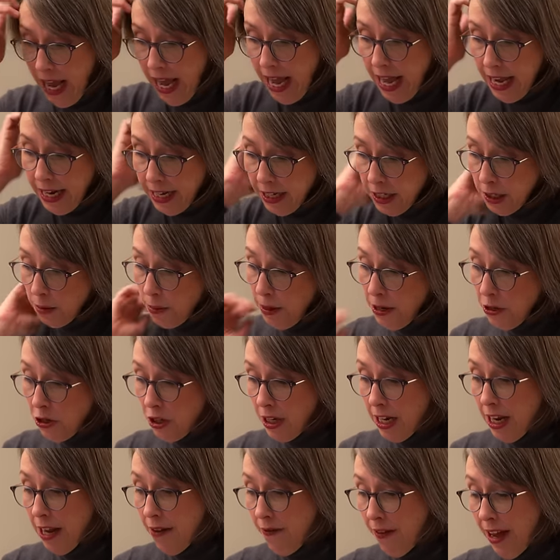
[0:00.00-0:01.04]
And
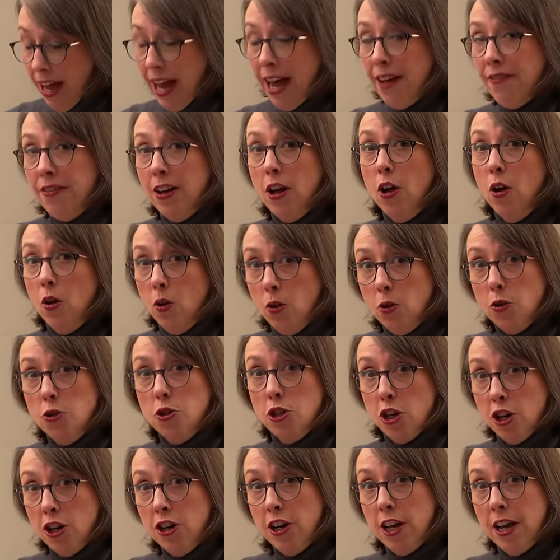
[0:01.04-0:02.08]
especially if I have a whole
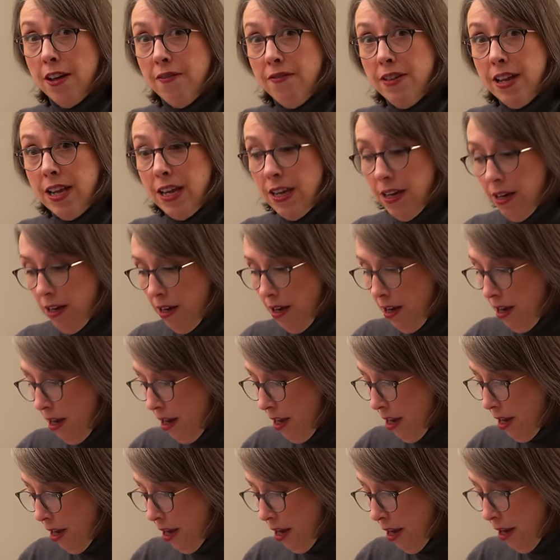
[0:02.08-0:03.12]
shirt of it,
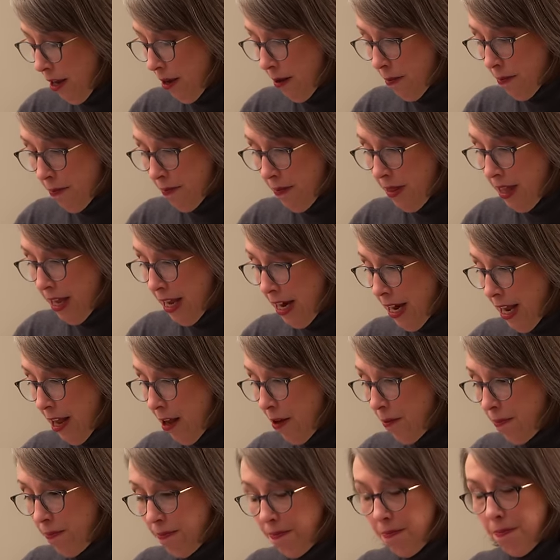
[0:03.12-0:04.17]
then
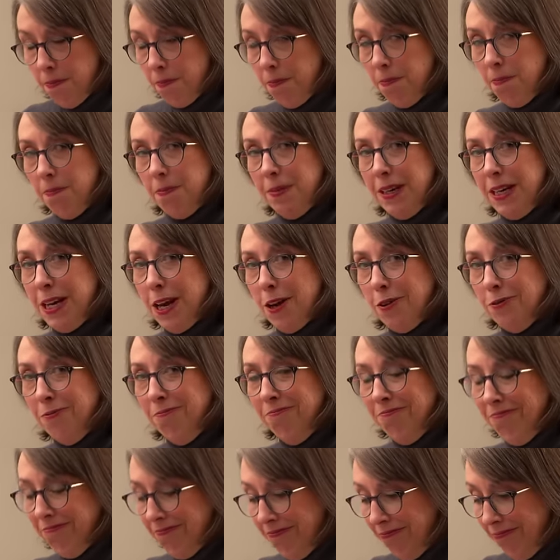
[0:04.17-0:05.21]
I'll, you know,
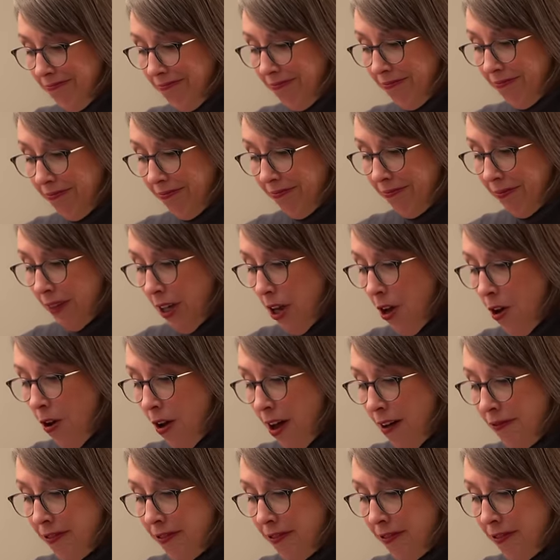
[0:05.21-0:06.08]
oh,